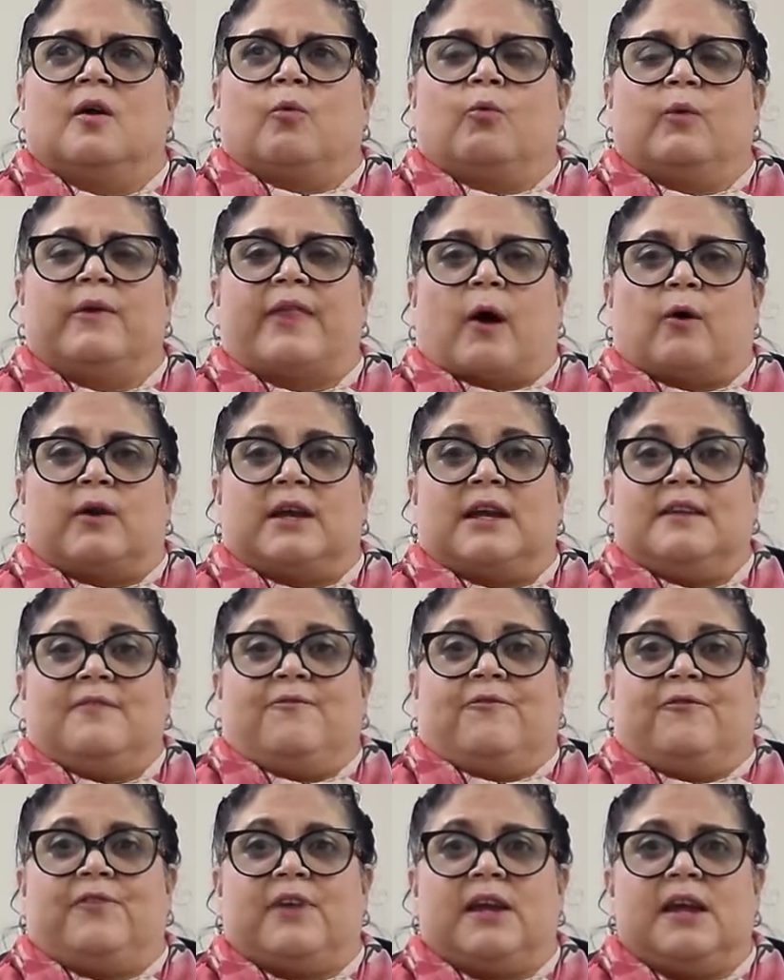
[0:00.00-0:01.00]
without any
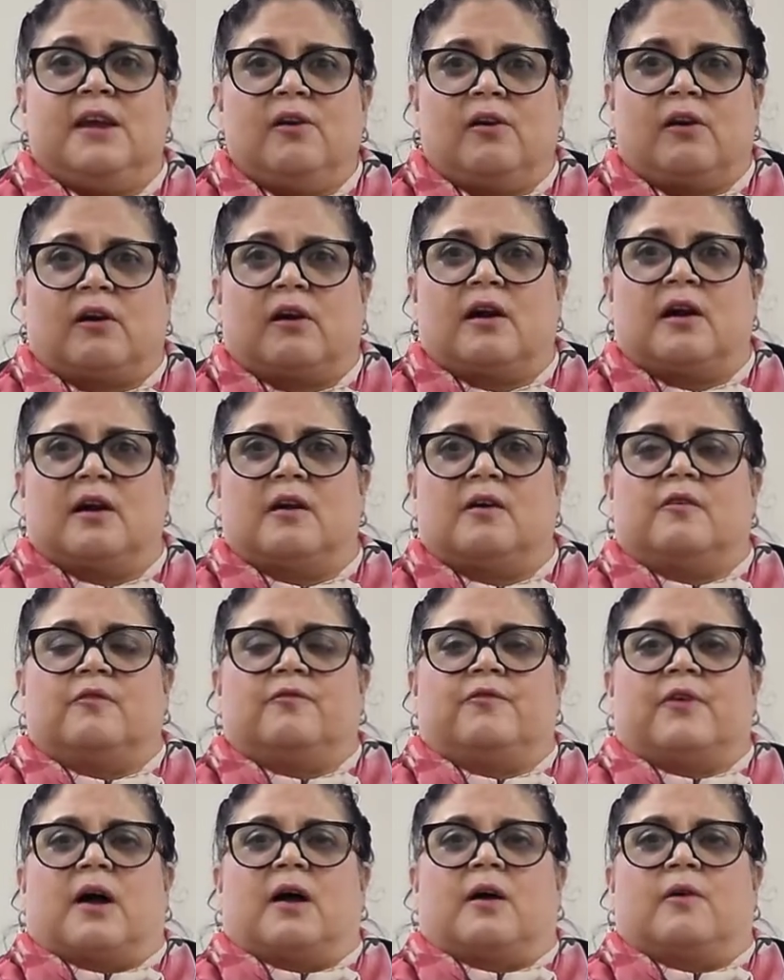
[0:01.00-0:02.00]
fear
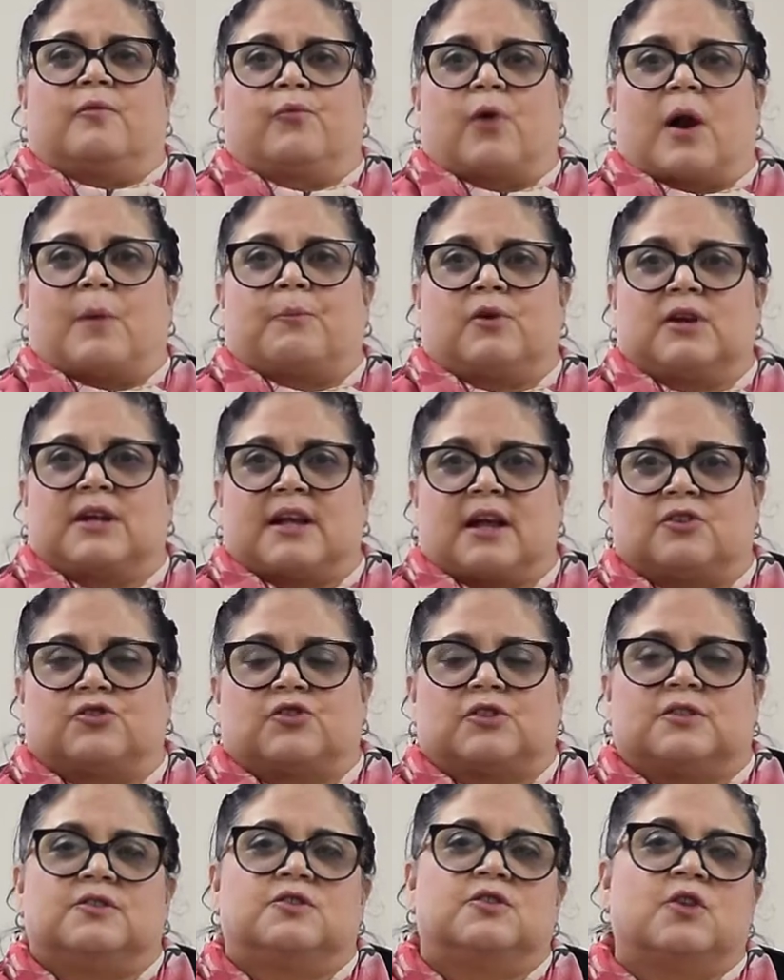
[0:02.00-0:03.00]
of
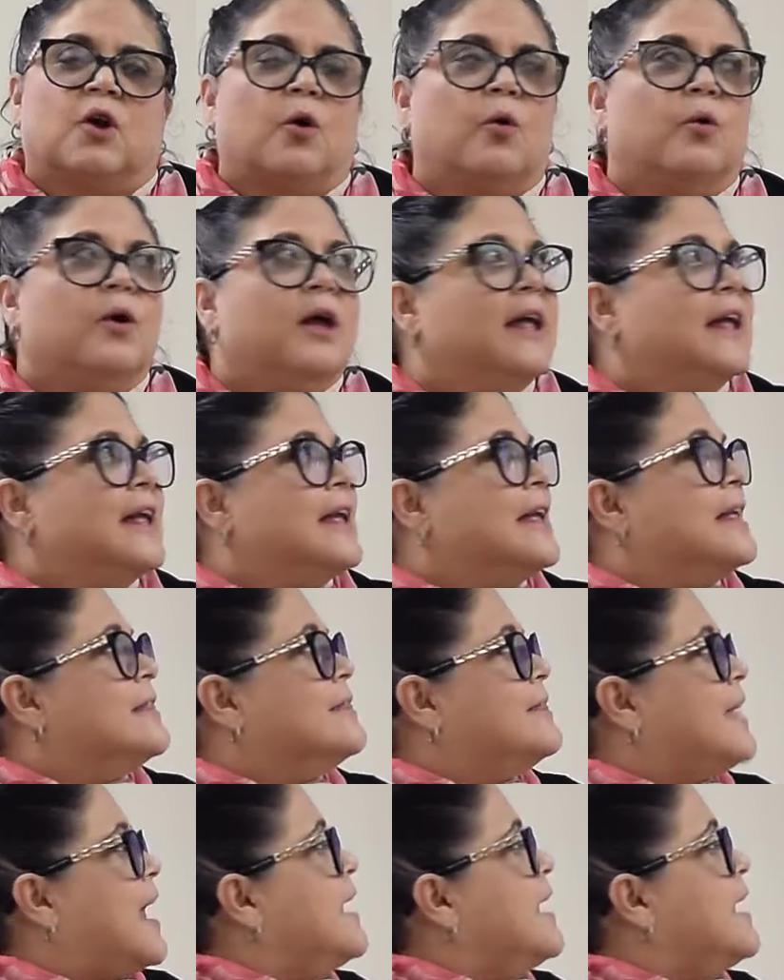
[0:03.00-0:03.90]
repercussions. So they